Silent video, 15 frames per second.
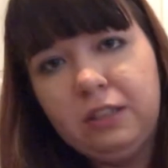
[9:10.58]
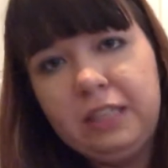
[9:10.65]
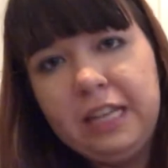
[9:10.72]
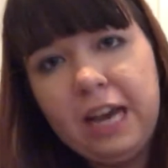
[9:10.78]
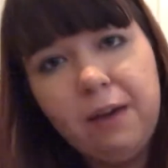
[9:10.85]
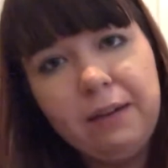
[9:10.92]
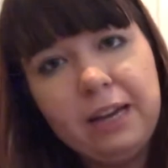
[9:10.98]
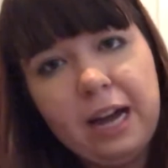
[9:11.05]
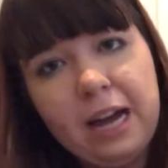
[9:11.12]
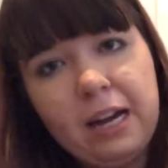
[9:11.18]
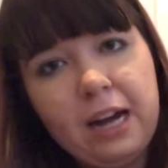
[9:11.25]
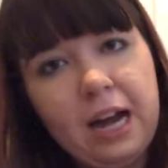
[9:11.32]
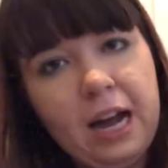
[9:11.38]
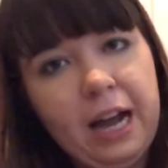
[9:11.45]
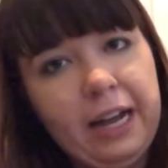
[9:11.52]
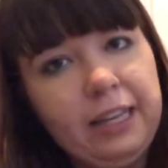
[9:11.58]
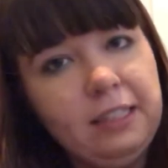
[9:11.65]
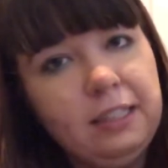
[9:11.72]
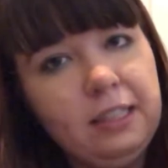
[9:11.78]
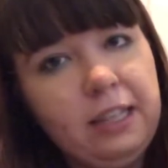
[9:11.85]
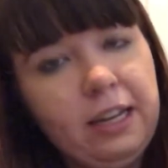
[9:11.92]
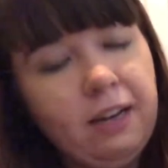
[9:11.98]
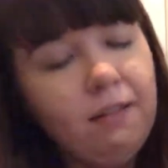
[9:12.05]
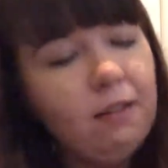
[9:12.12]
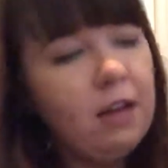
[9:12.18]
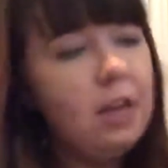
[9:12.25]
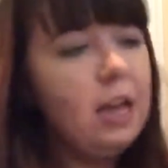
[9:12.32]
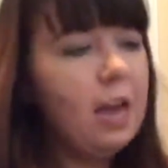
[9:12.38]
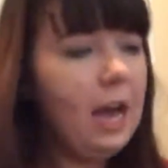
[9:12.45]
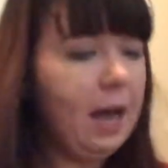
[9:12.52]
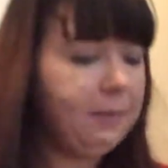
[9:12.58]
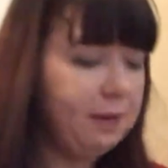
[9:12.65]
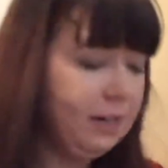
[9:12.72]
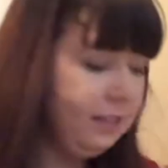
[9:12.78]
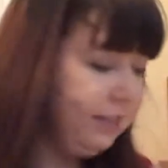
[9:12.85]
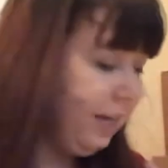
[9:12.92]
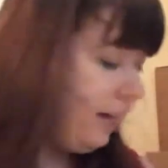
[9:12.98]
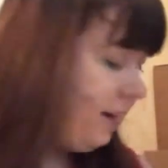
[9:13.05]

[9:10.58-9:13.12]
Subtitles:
See how he kind of hides in there? I'm going to